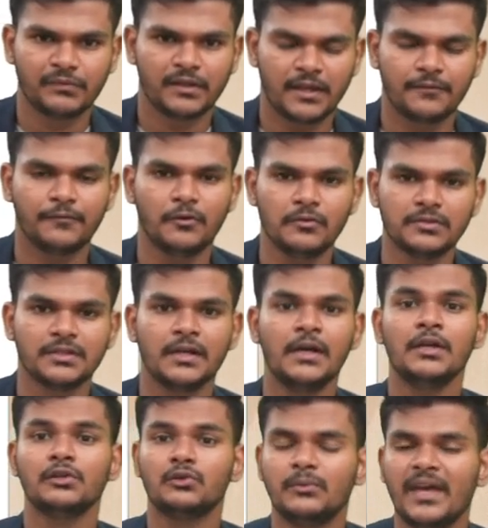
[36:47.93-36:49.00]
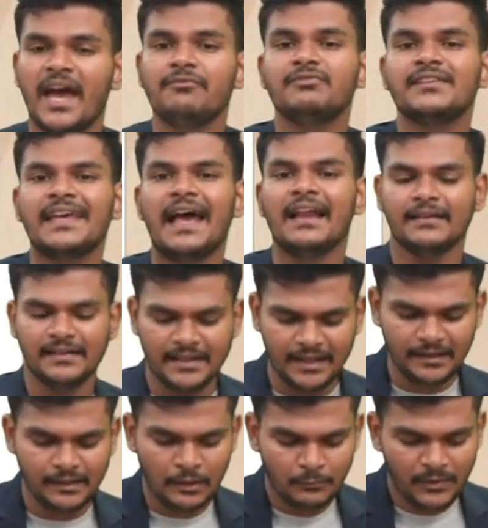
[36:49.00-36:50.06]
Okay, folks, so we have to
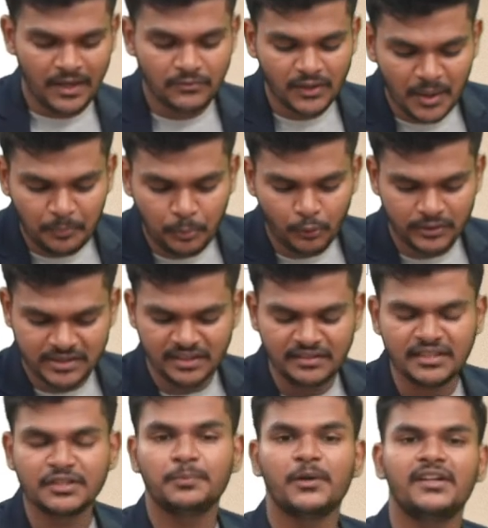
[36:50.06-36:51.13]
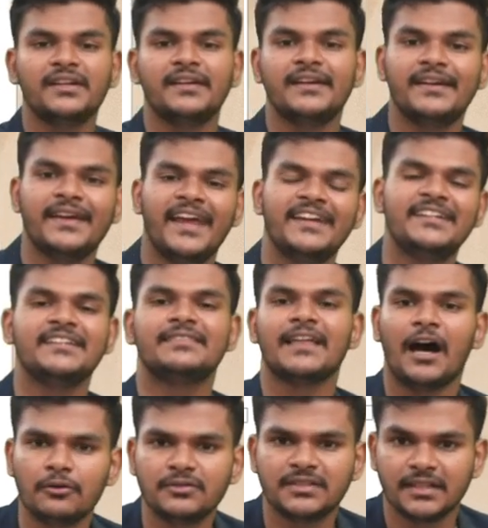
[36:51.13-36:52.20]
calculate, we have to apportion this particular
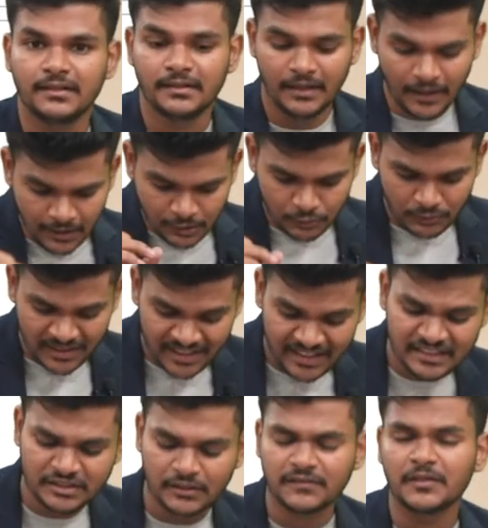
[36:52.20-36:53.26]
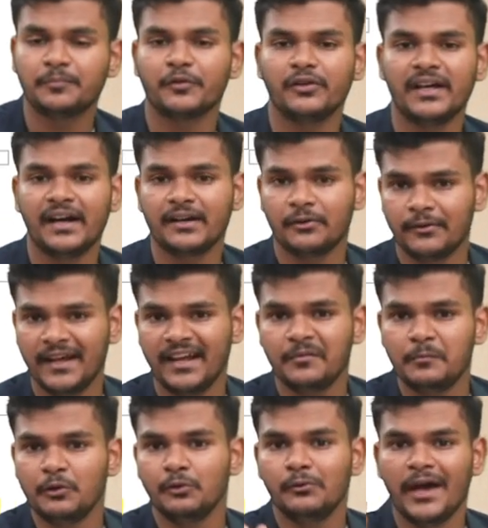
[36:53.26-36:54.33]
80,000 to each of the product,
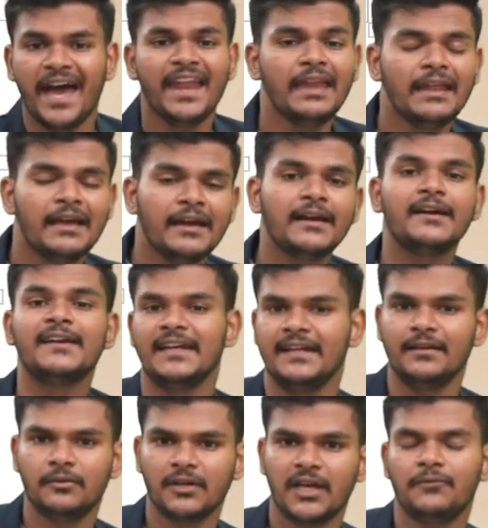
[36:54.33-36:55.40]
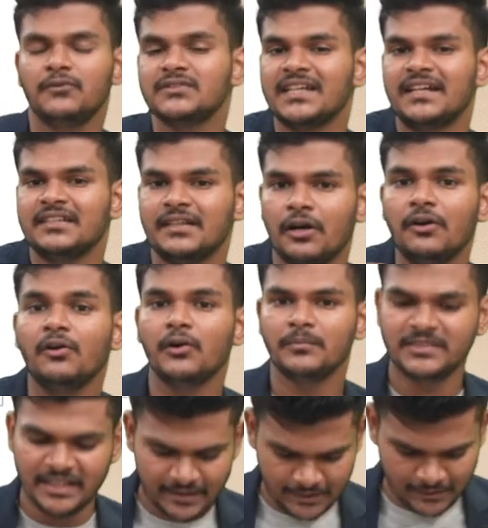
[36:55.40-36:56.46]
red, blue, and green. Okay, folks, that is our
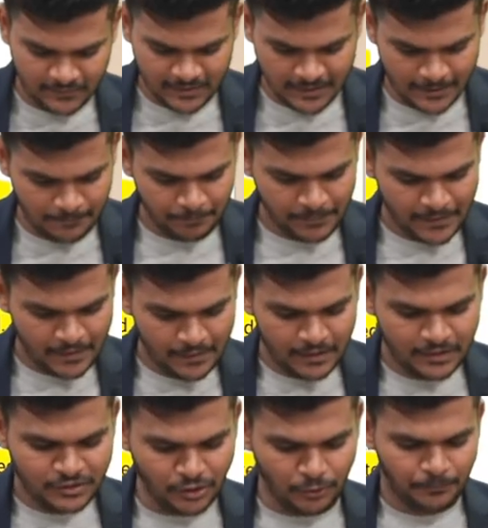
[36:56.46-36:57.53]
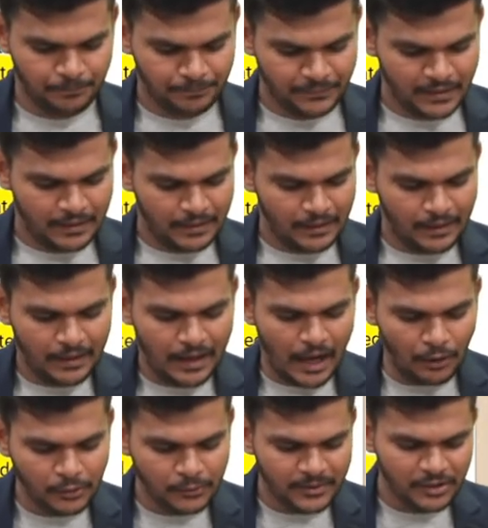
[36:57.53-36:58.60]
objective here. So,
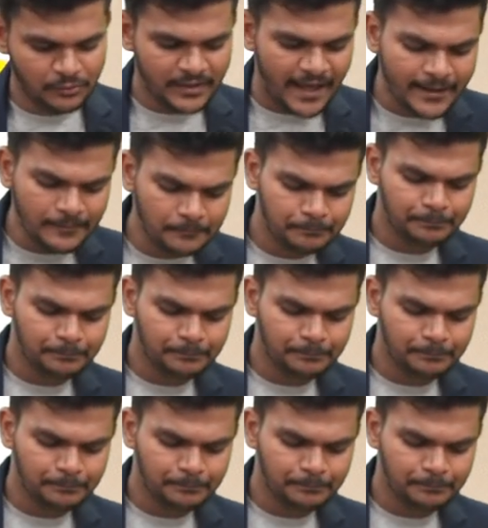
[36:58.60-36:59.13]
how do we do that?